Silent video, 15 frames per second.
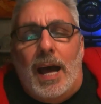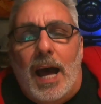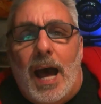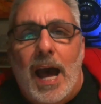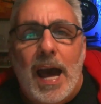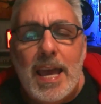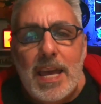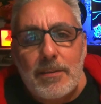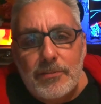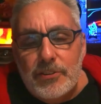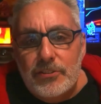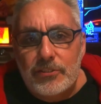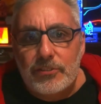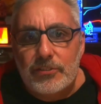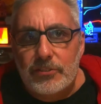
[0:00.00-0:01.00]
I have
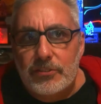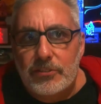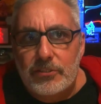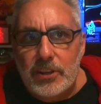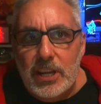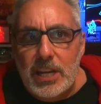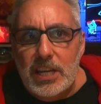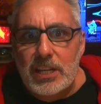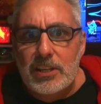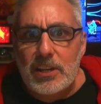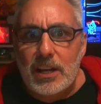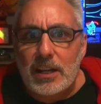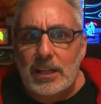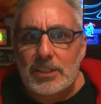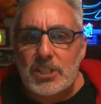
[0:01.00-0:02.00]
seen
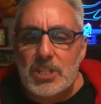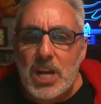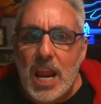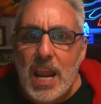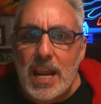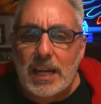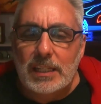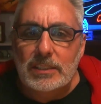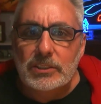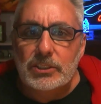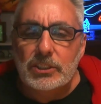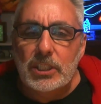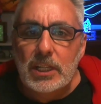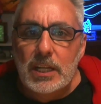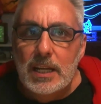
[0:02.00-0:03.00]
a
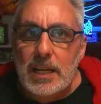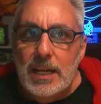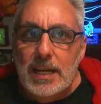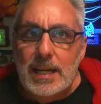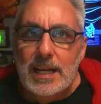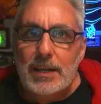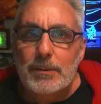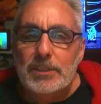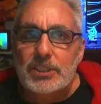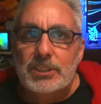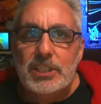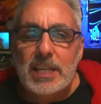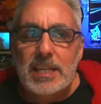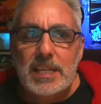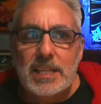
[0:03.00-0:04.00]
change, I would
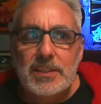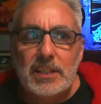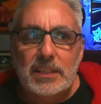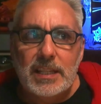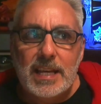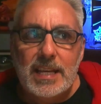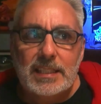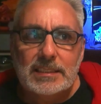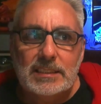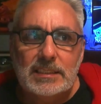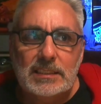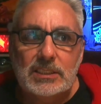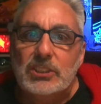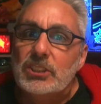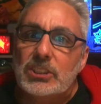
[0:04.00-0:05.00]
say, in the
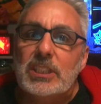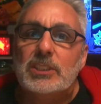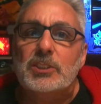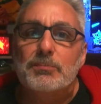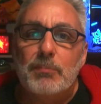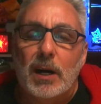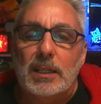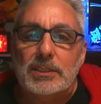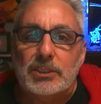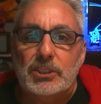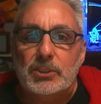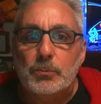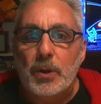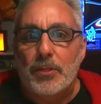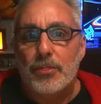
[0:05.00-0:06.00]
last 6
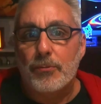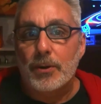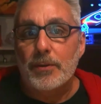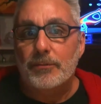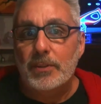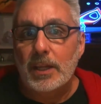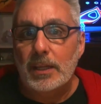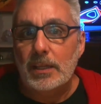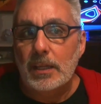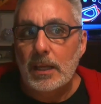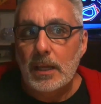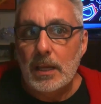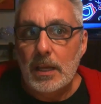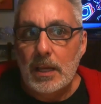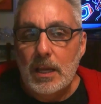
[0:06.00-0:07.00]
months with thrifting.
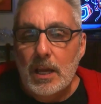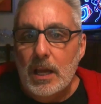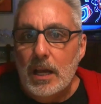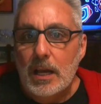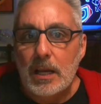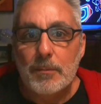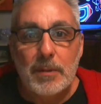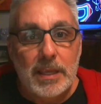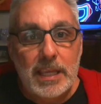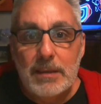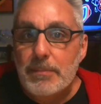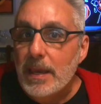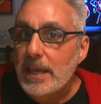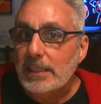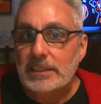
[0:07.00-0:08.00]

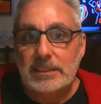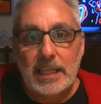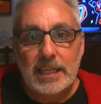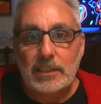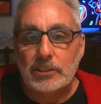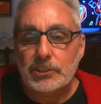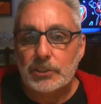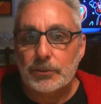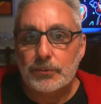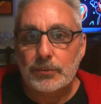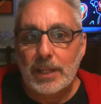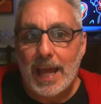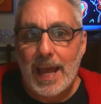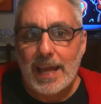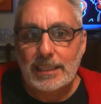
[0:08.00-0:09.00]
eBay sales are
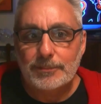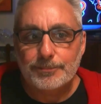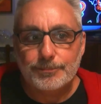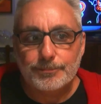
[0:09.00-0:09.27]
flat.